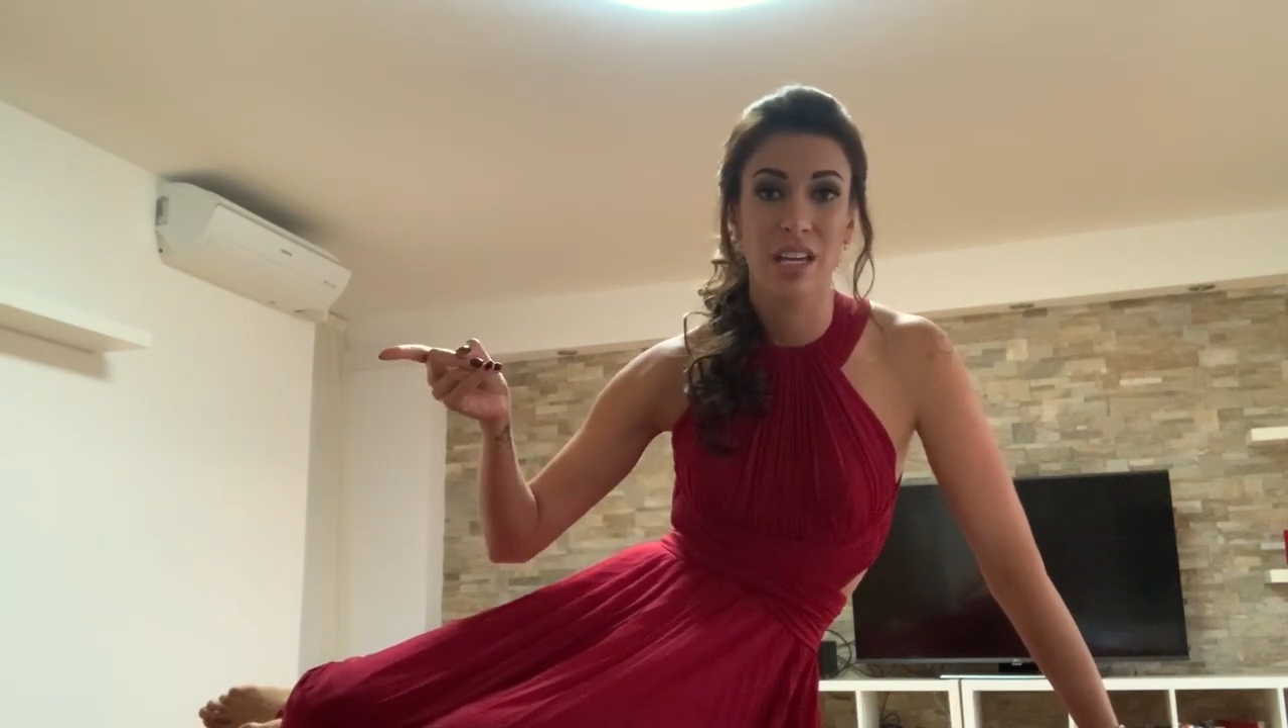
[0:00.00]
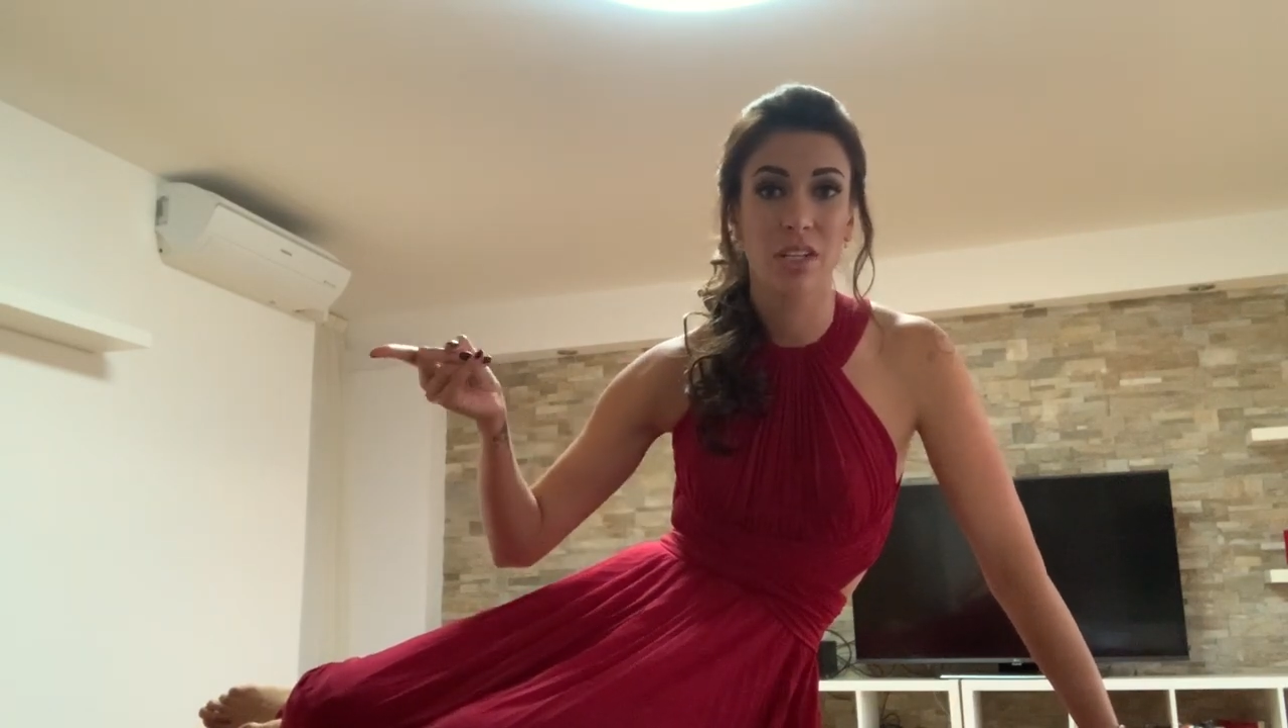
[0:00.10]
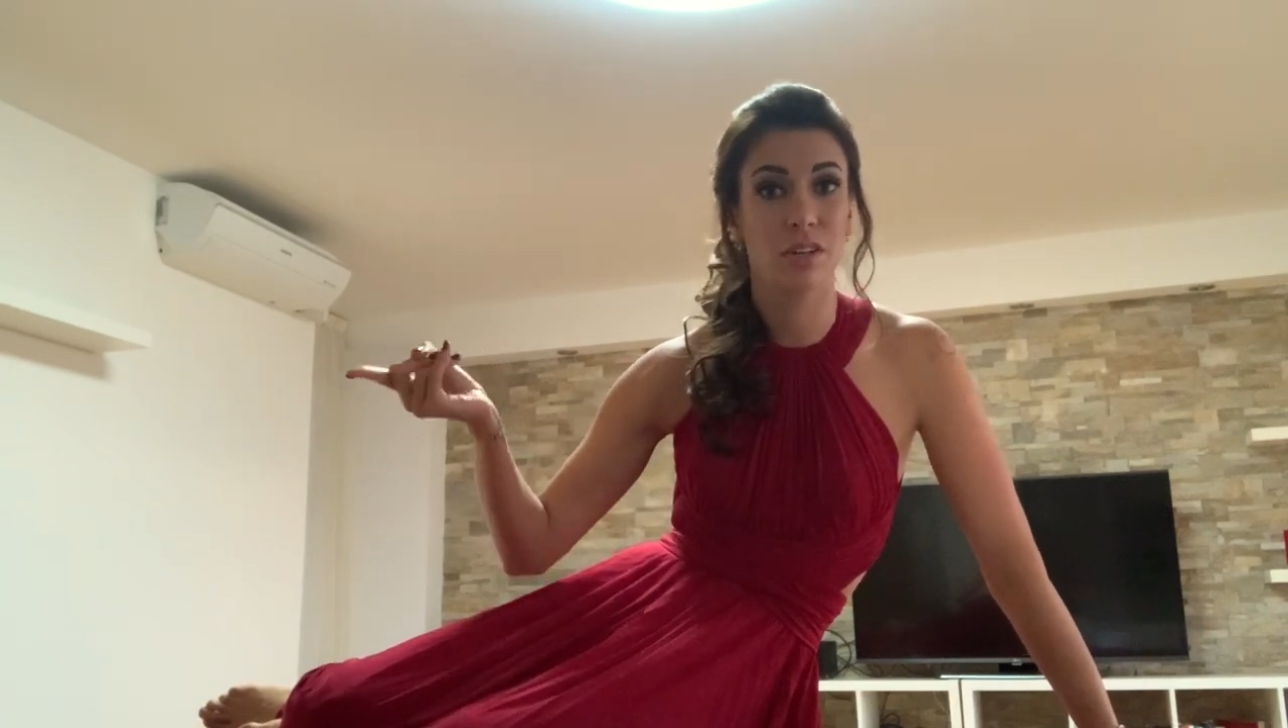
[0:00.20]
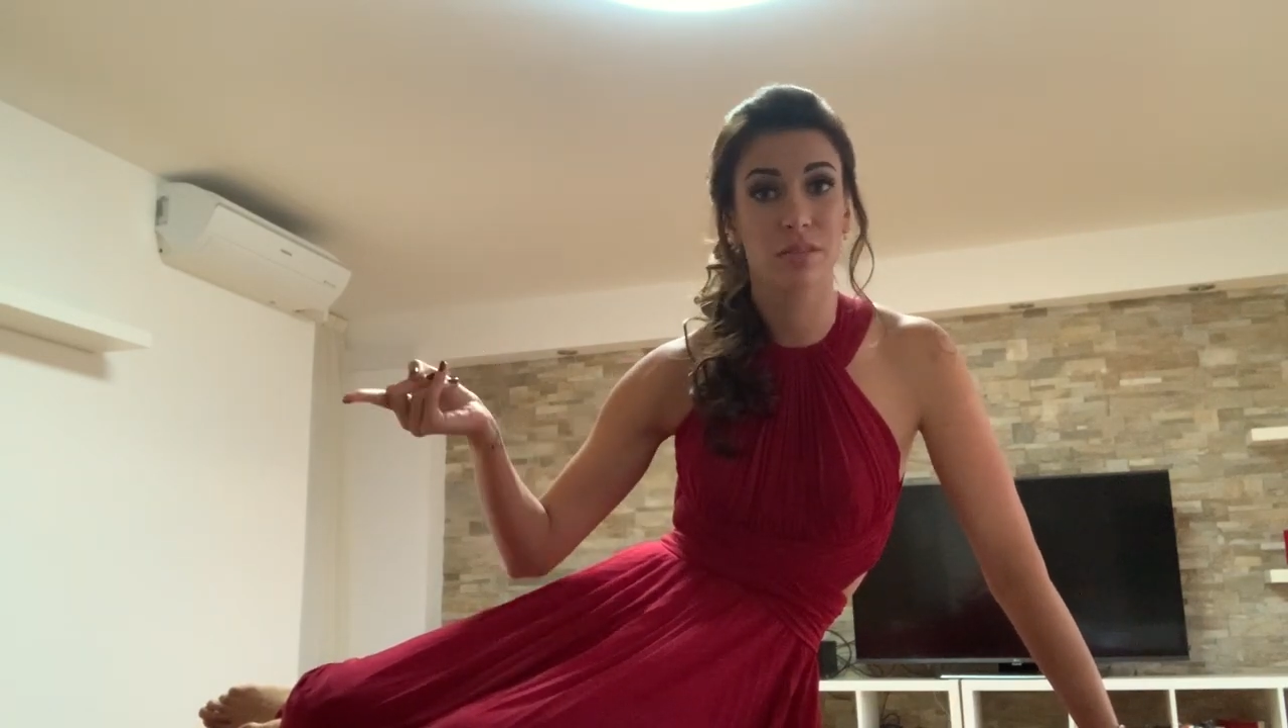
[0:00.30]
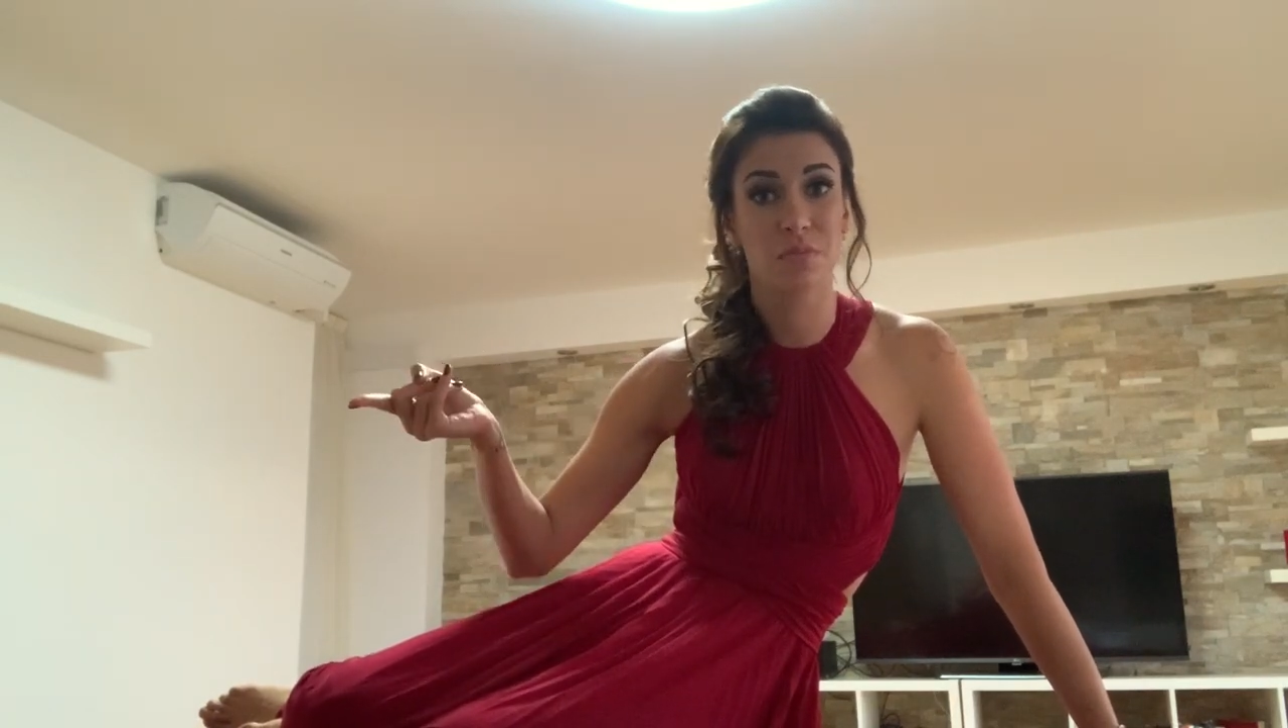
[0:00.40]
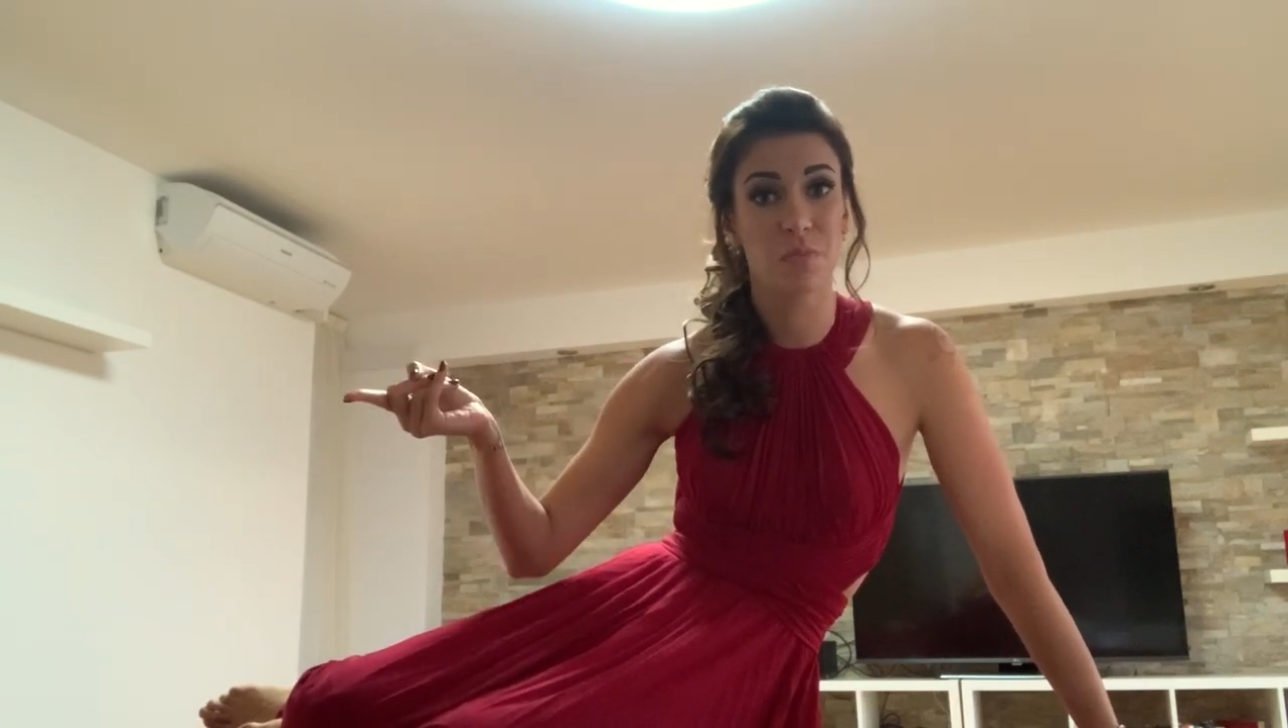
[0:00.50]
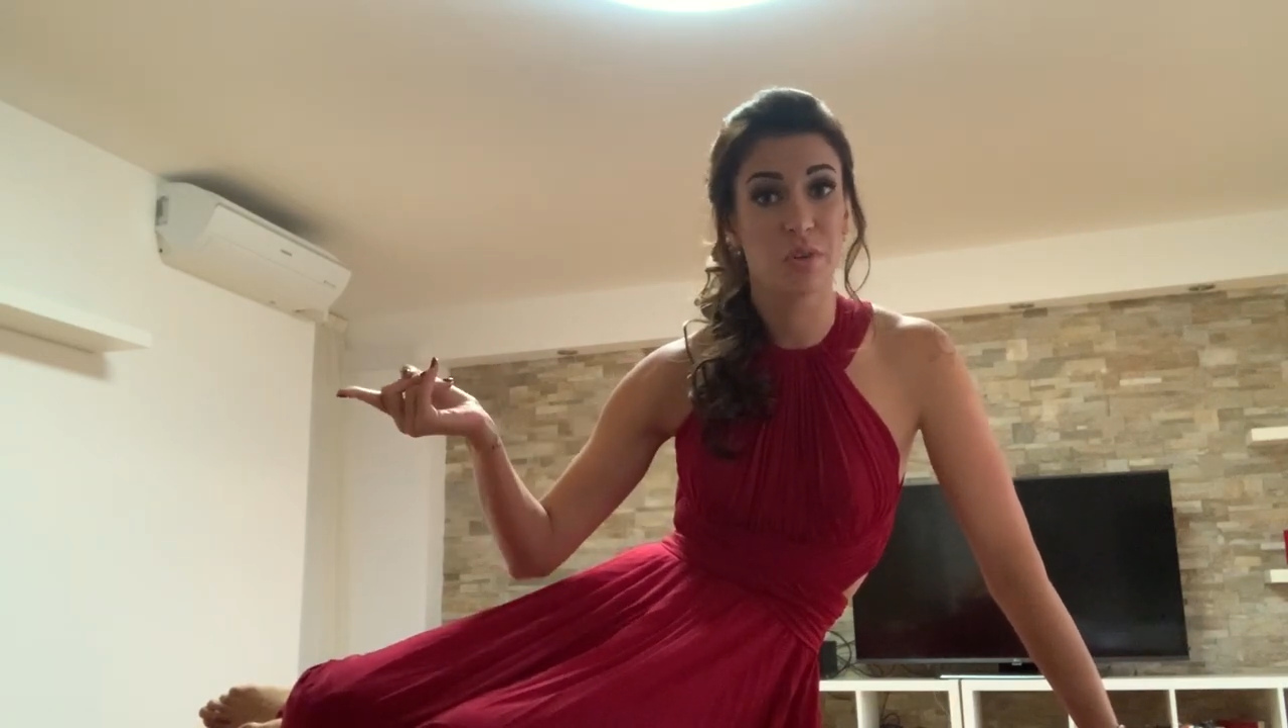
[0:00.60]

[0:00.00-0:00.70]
not